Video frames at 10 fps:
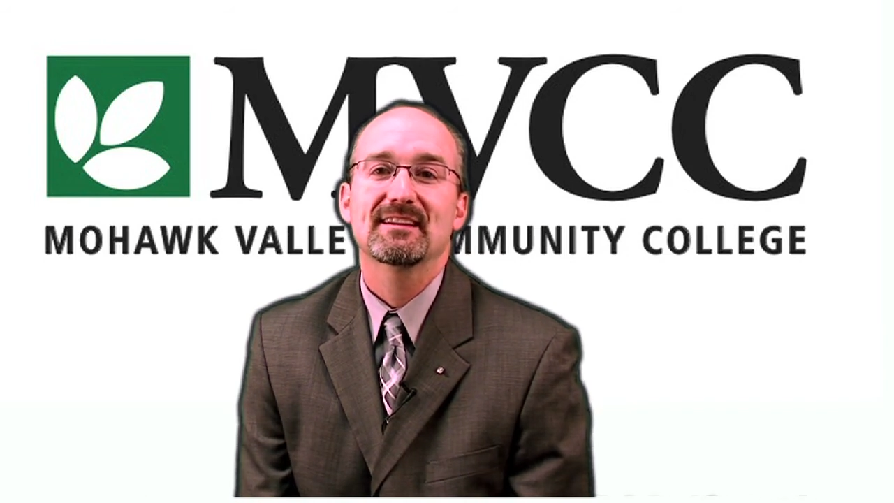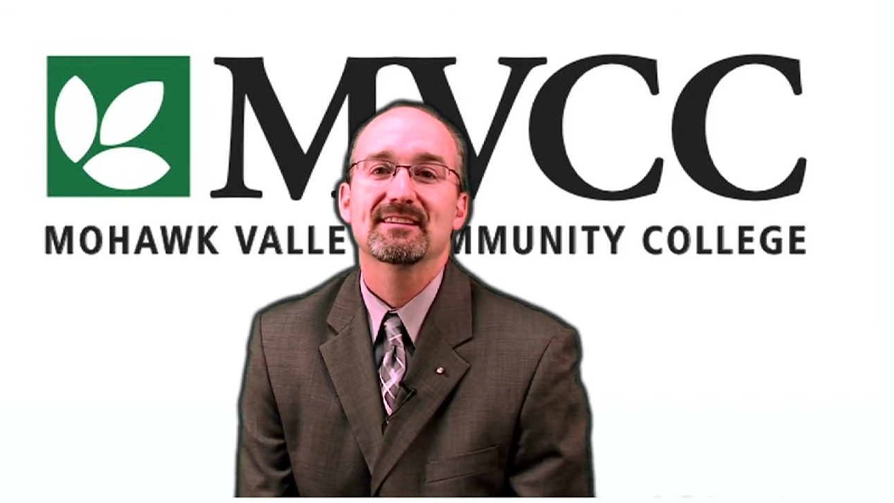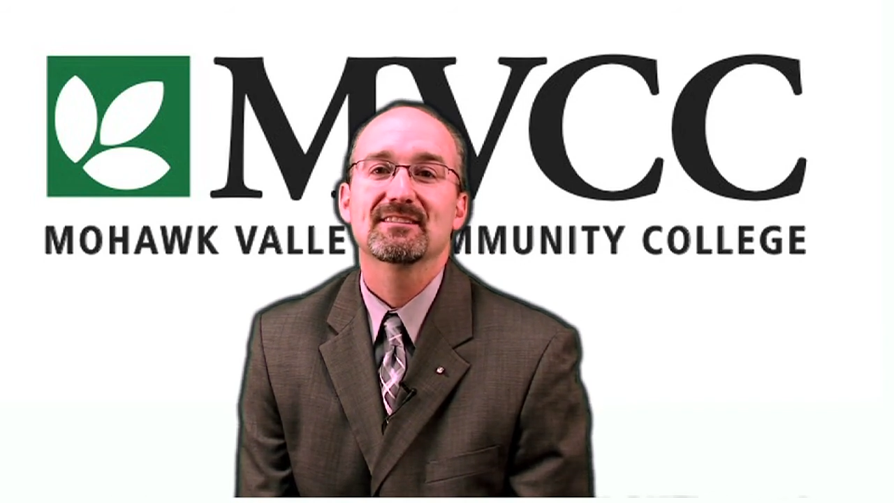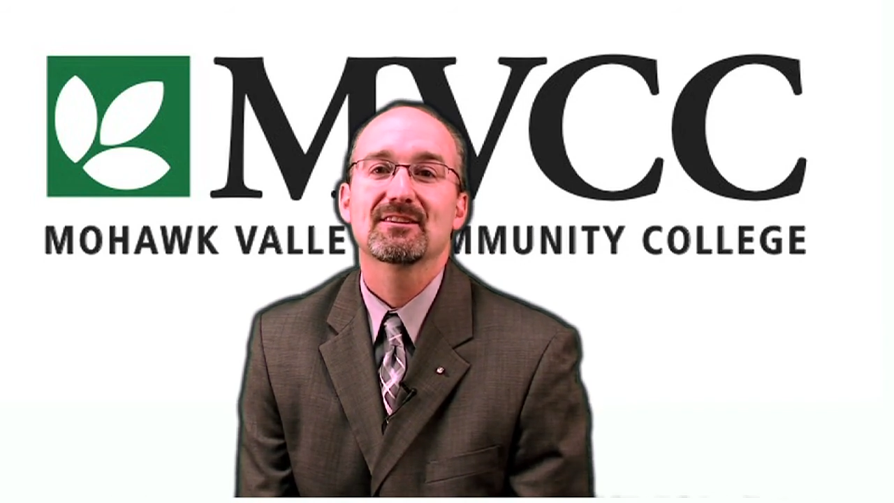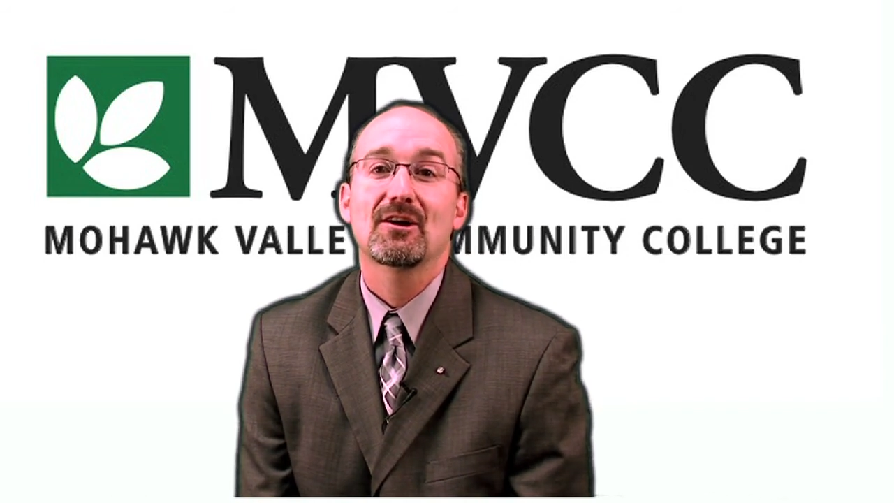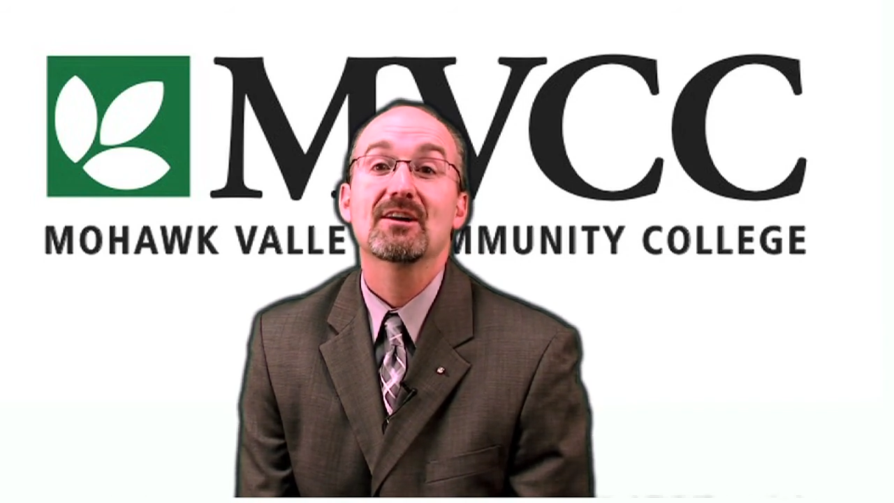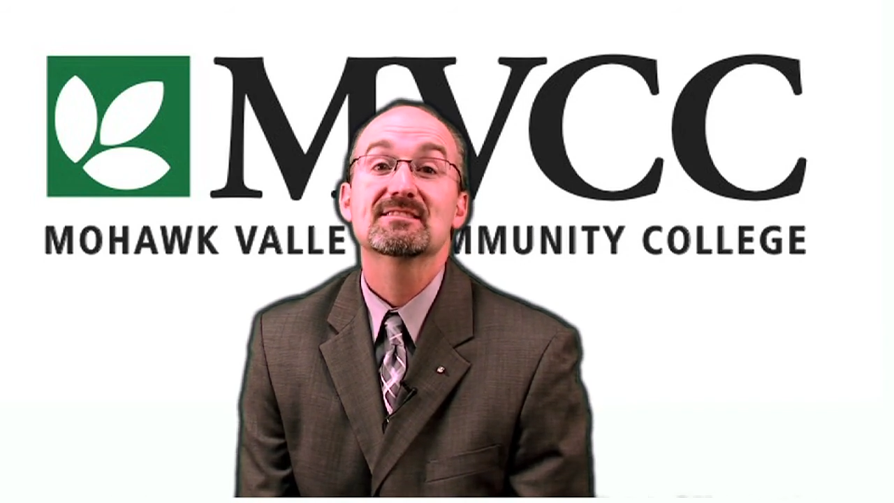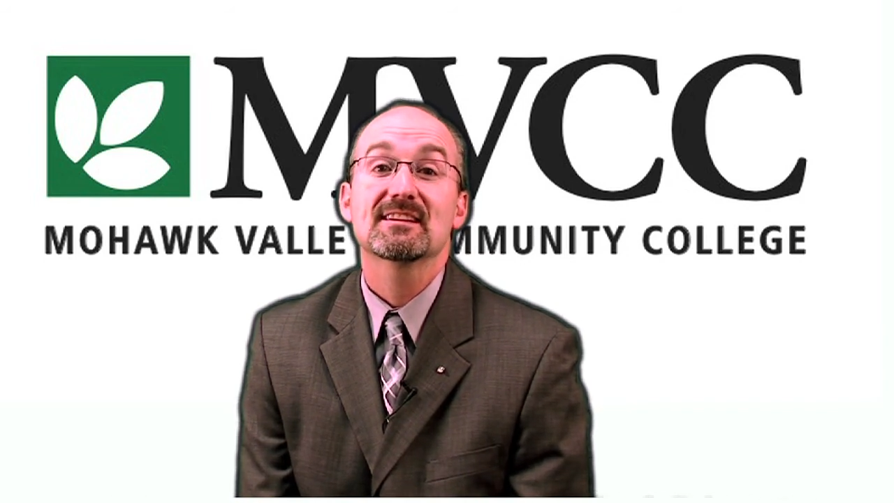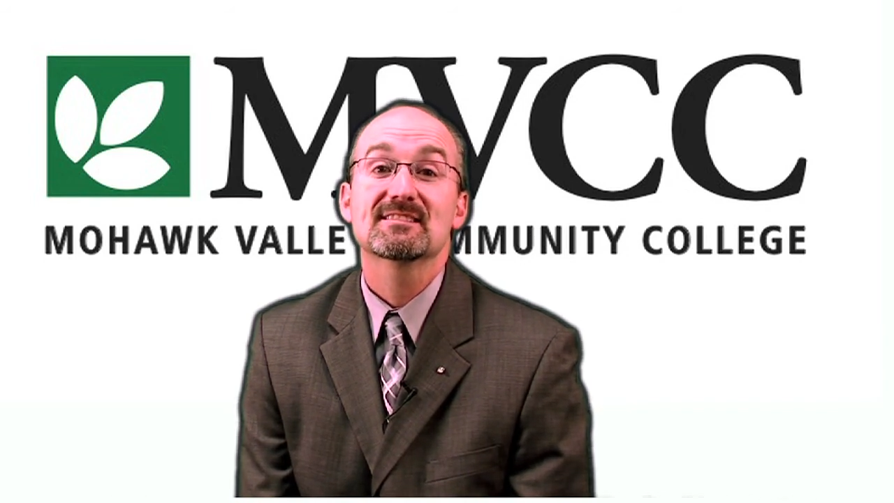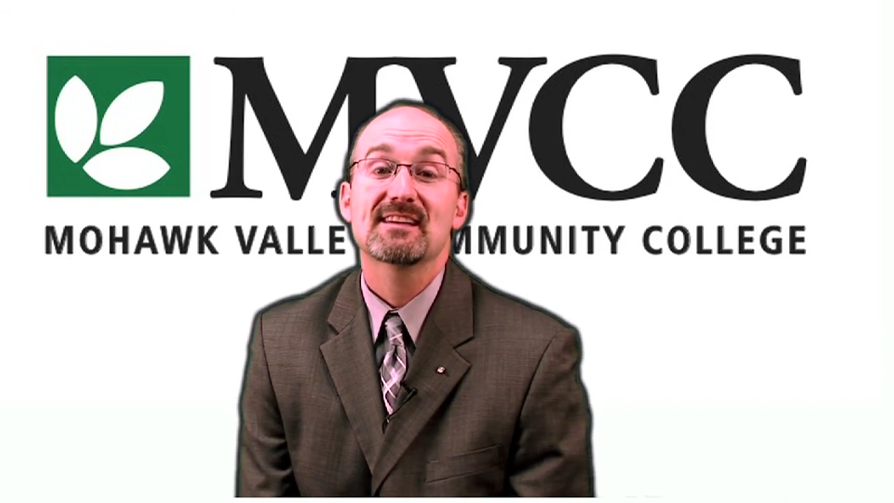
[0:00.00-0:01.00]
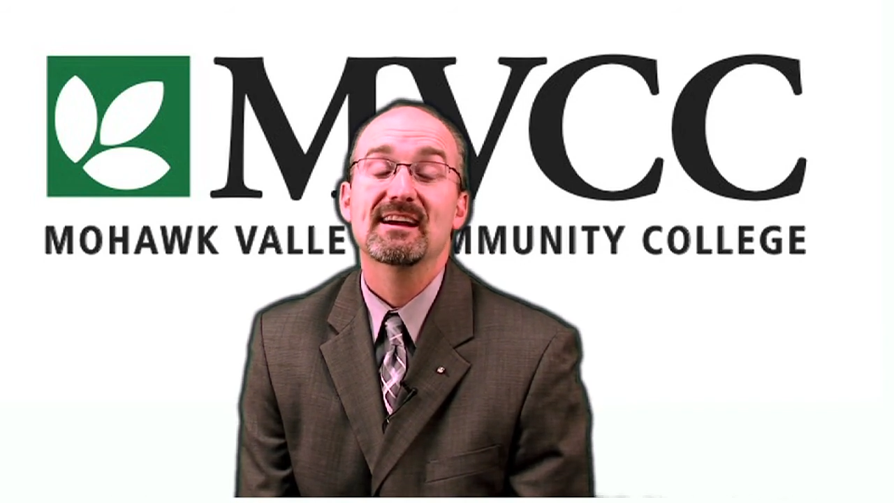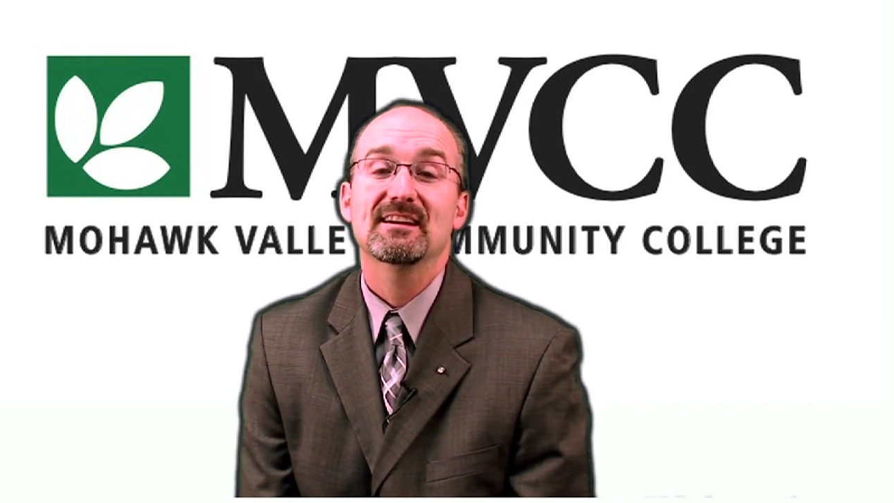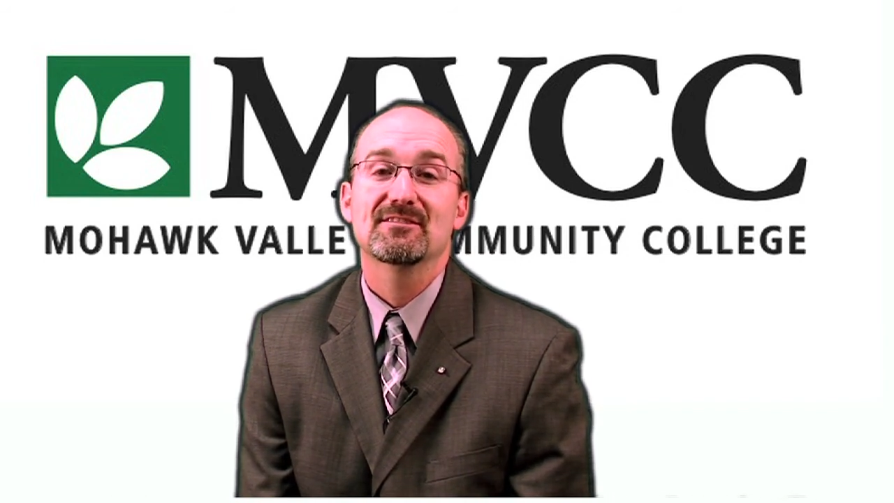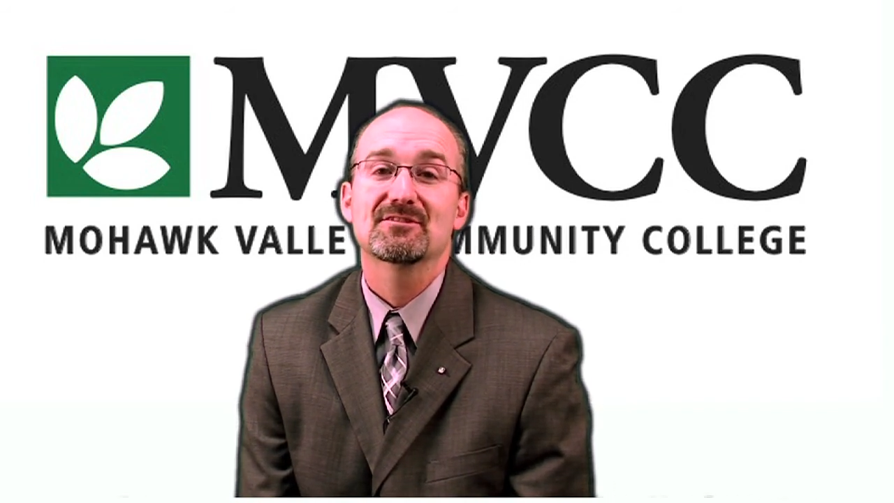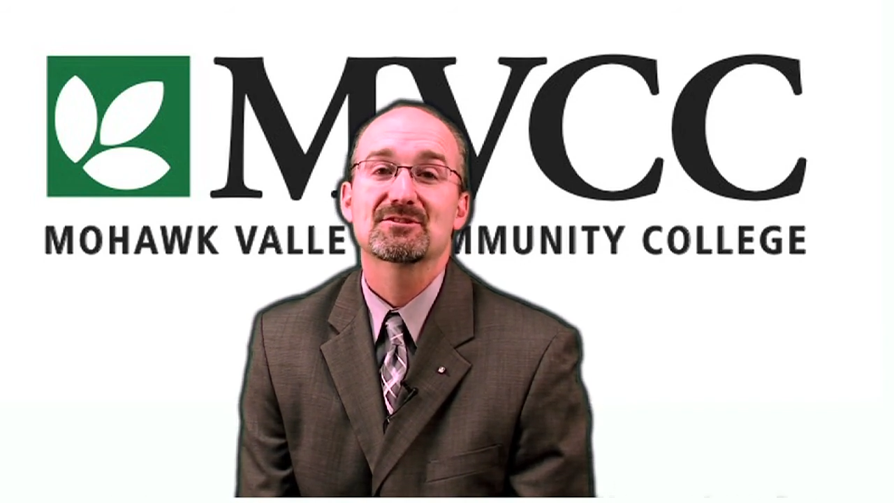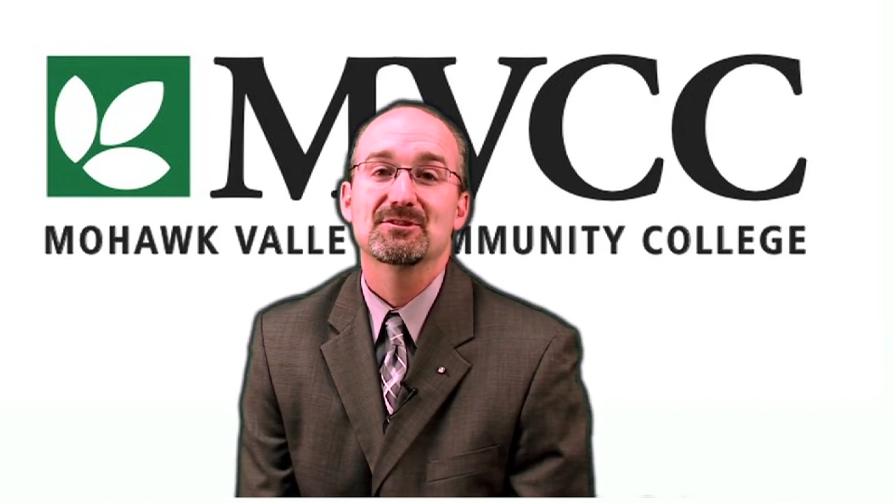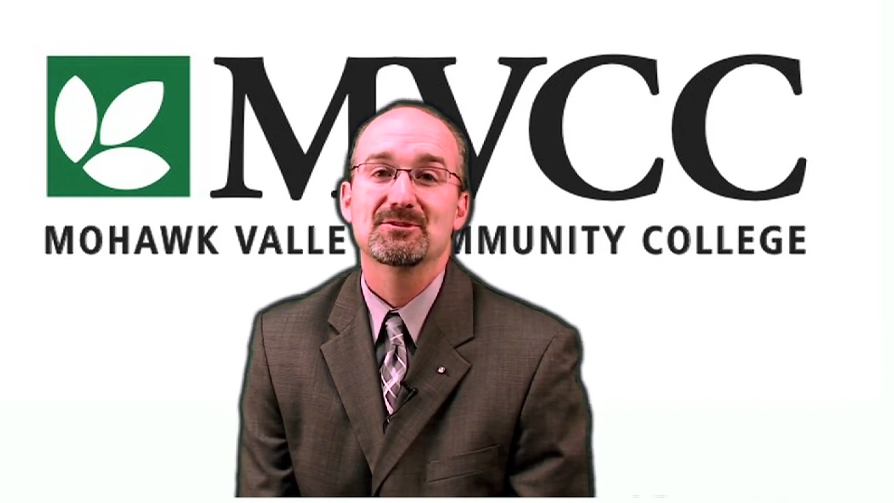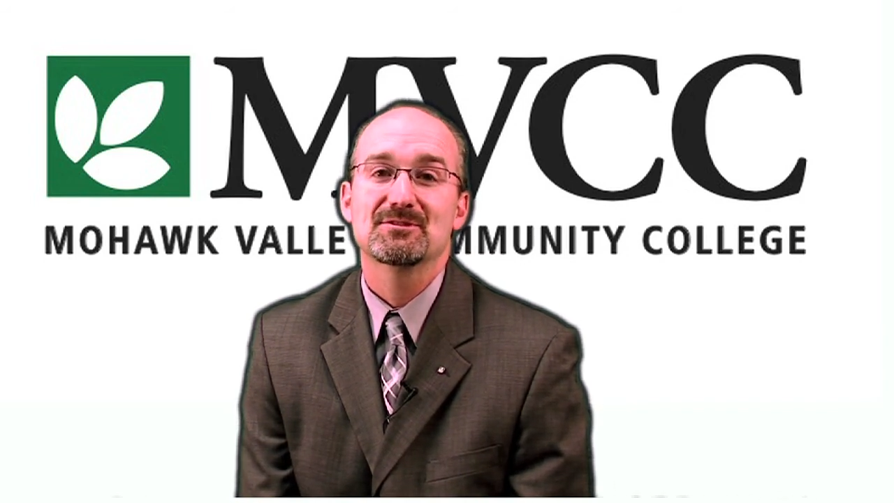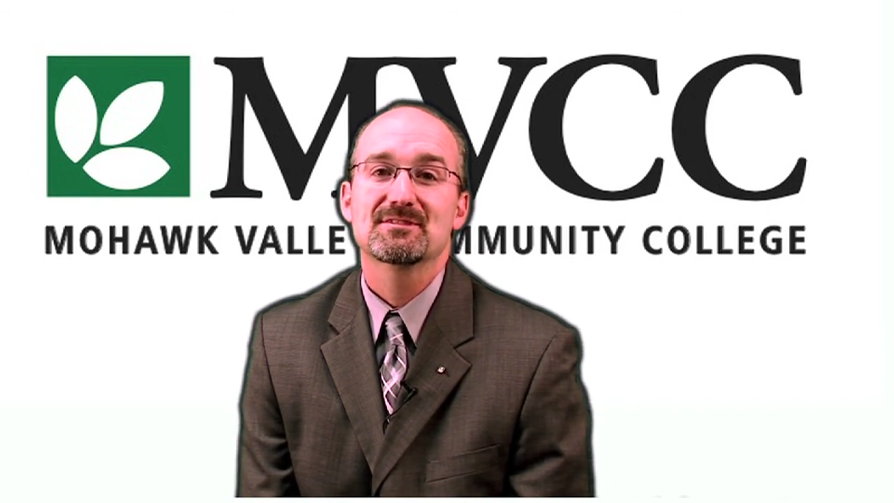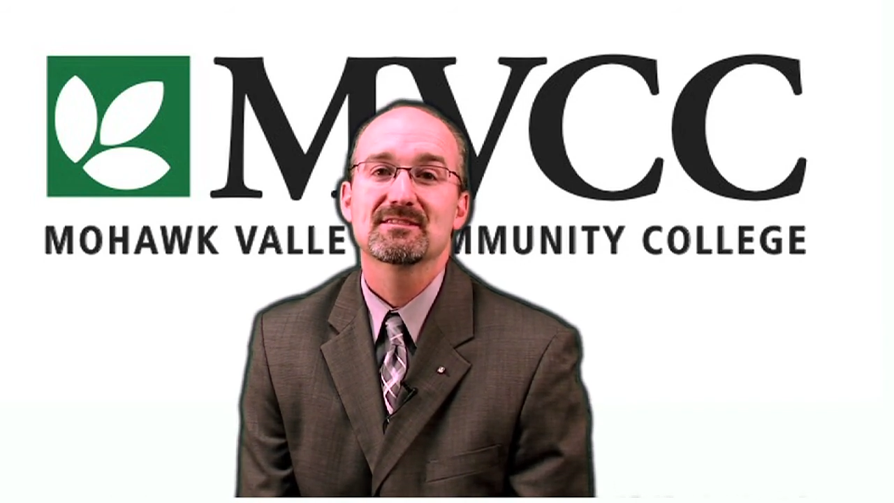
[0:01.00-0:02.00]
can cause anxiety for
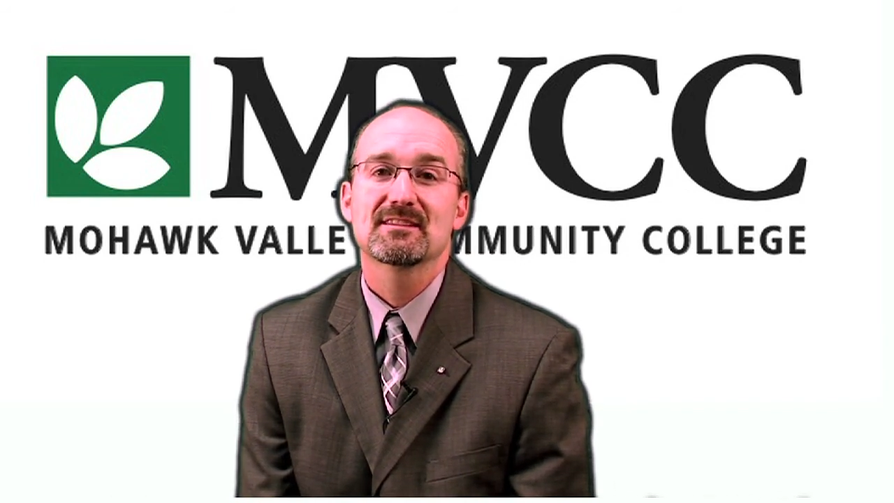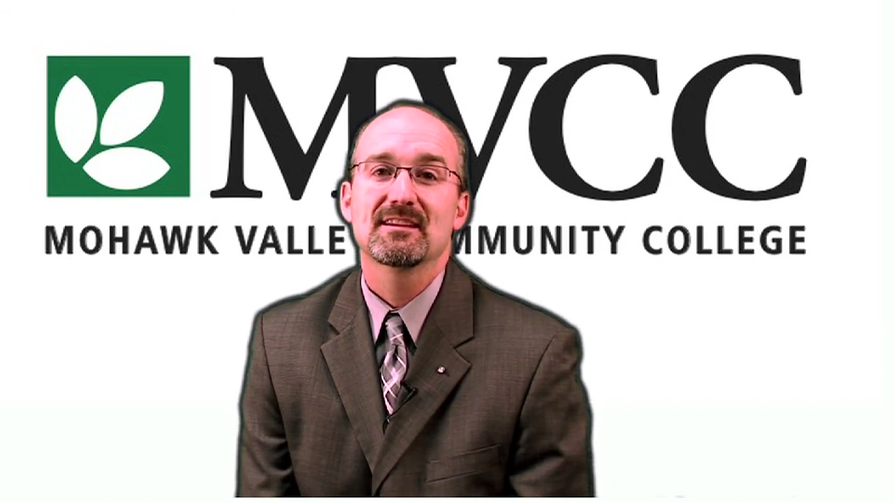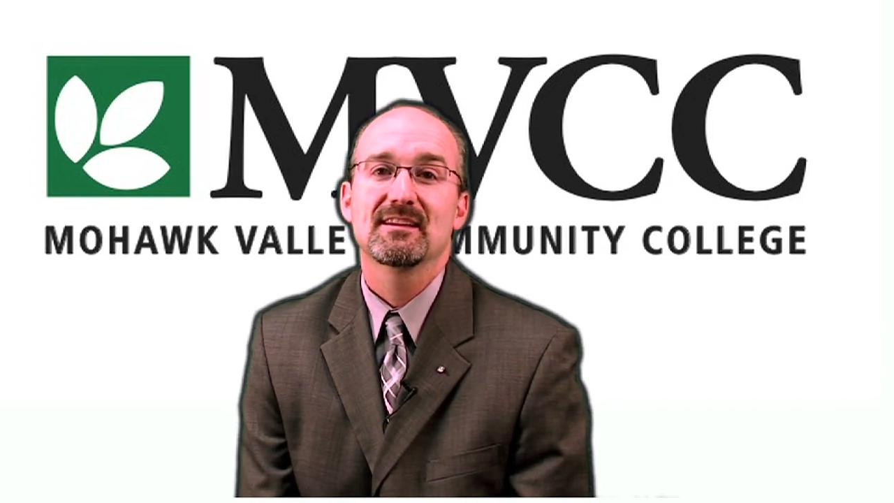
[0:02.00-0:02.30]
students,